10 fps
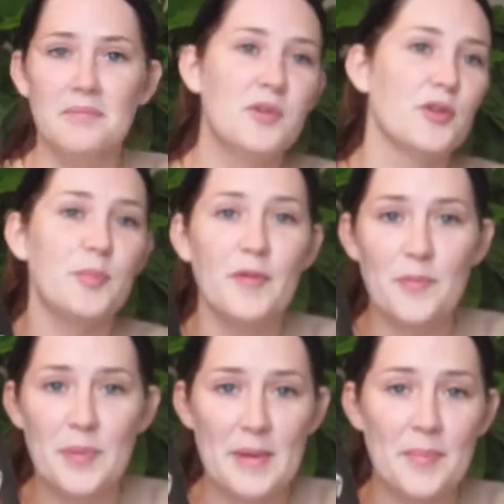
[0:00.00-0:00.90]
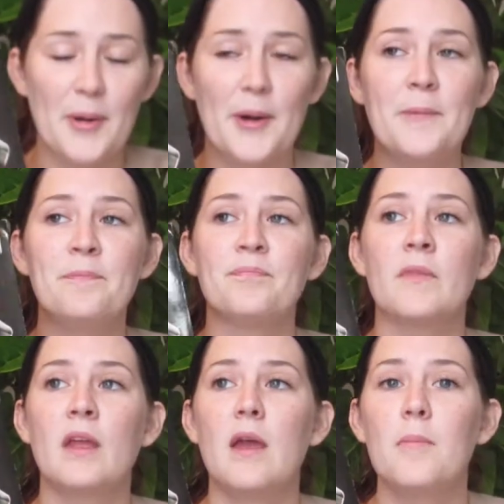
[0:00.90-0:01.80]
group of people.
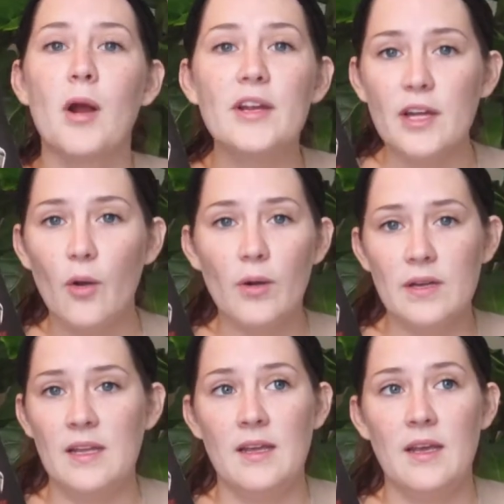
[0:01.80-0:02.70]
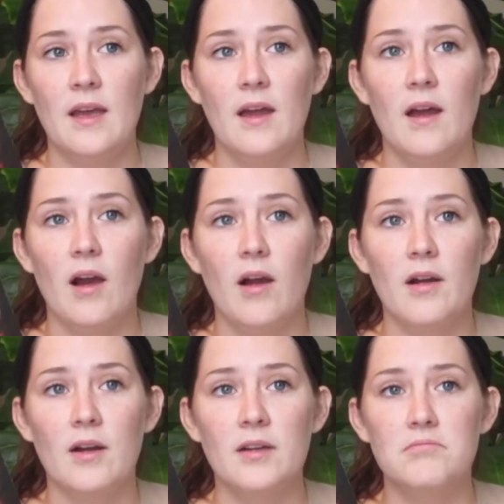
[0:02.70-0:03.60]
Mark and Courtney
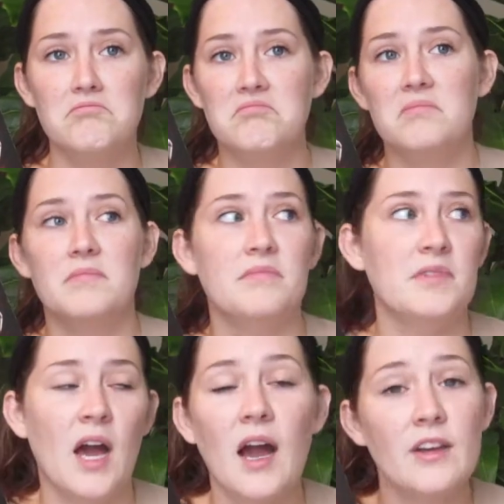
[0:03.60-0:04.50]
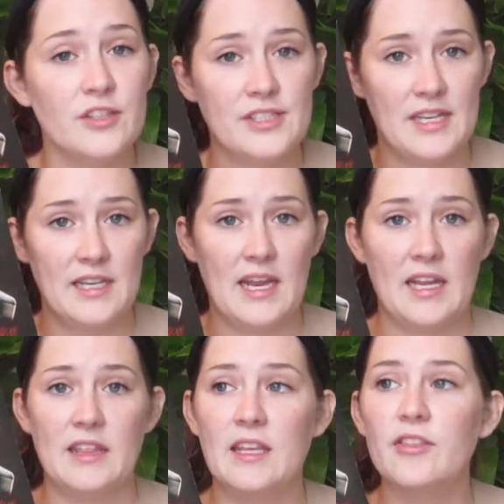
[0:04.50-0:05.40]
are not understanding
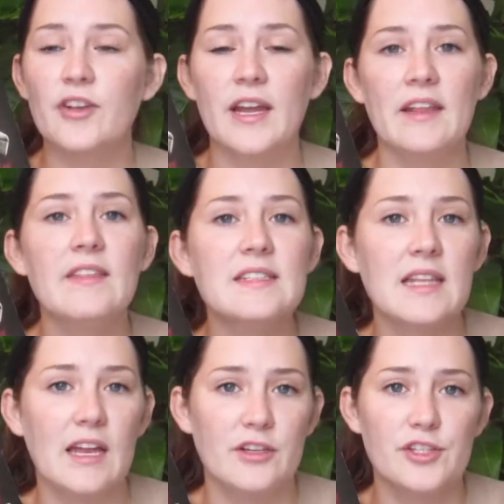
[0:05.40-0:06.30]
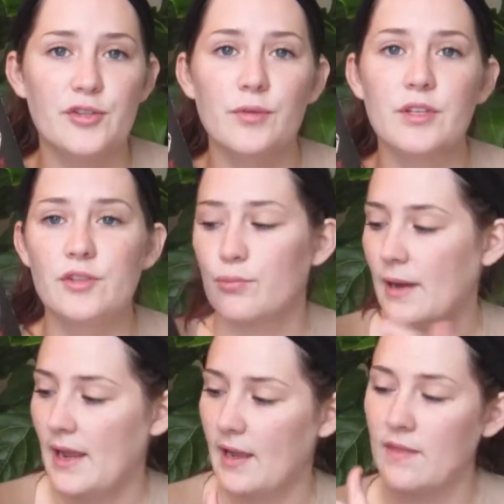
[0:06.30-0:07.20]
anything. They're getting these letters through this
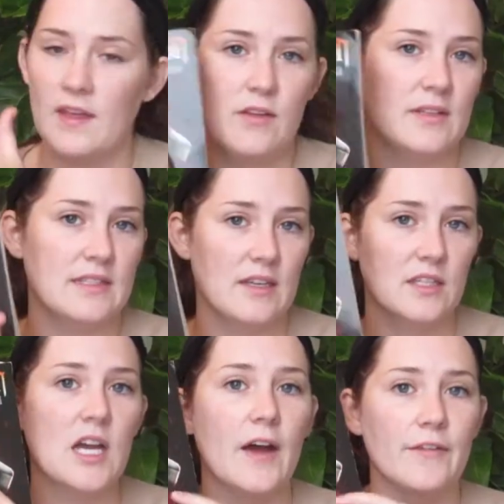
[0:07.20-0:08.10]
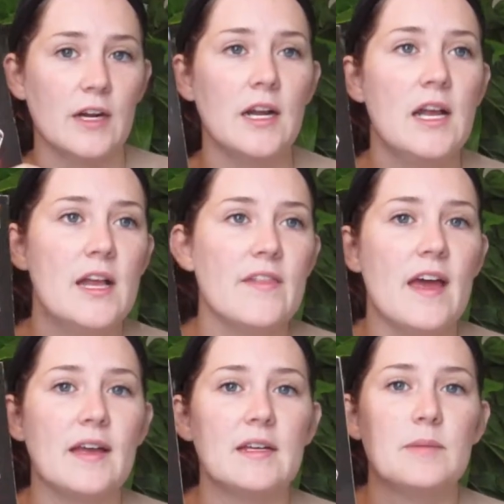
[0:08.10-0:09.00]
ring that you can see on the cover
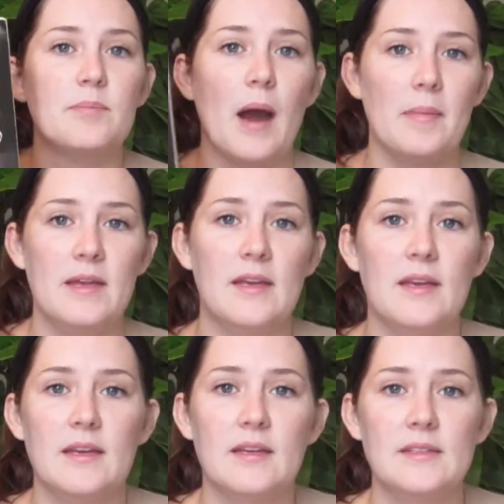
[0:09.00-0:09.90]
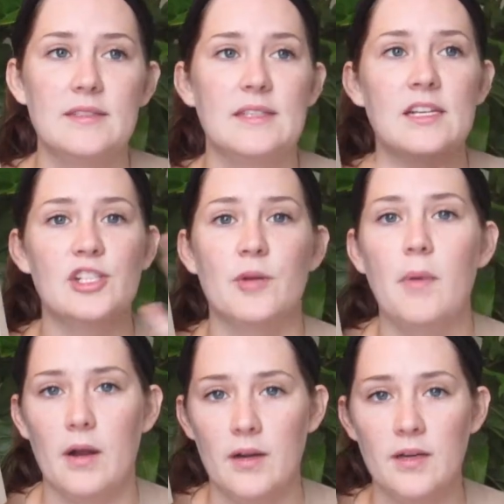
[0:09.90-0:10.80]
that Bobby sent to
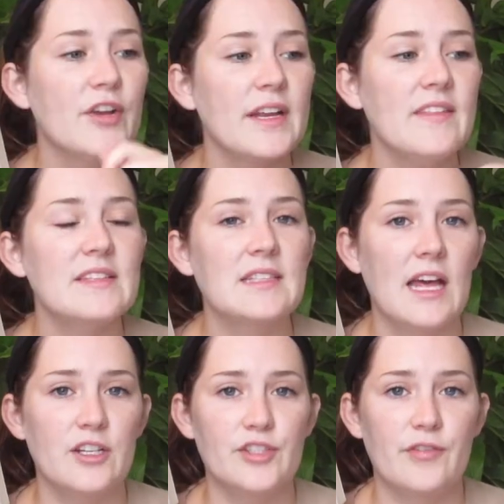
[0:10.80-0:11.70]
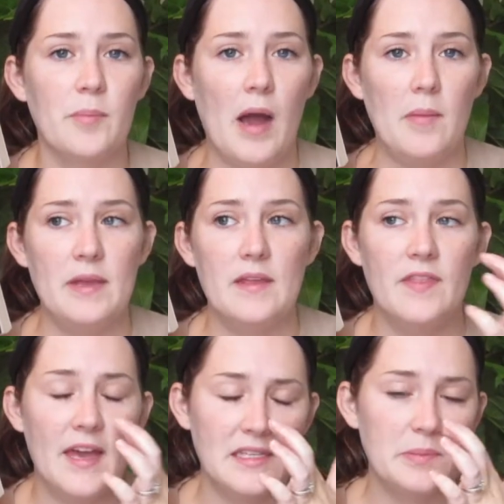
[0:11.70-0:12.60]
Mark. They're getting these letters from Bobby
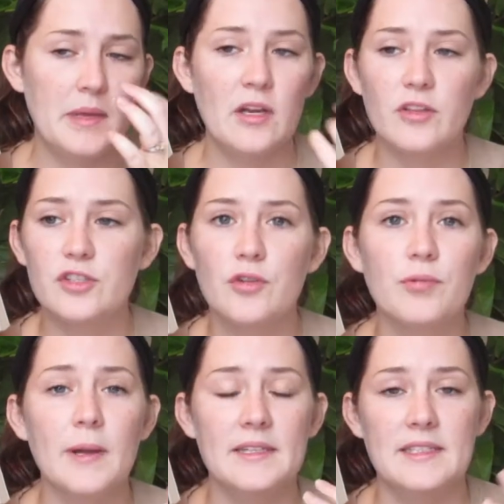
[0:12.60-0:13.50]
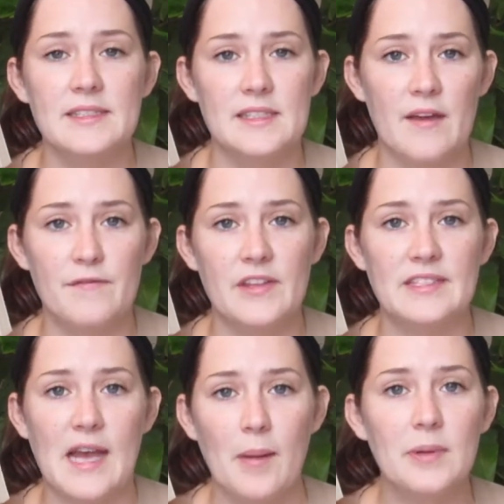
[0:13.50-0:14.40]
that explain all this crazy stuff that
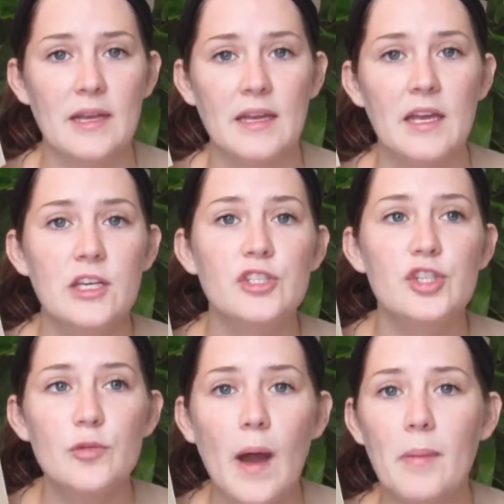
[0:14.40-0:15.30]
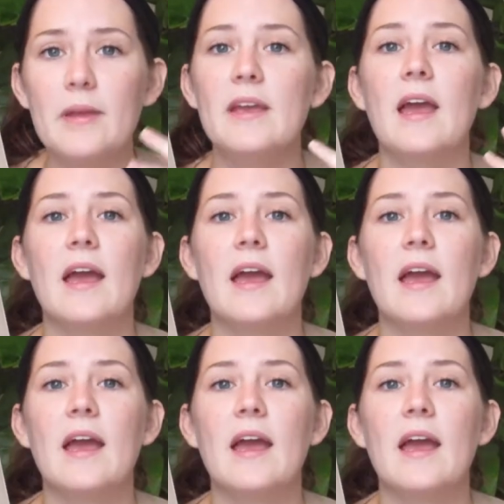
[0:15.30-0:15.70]
is happening to Bobby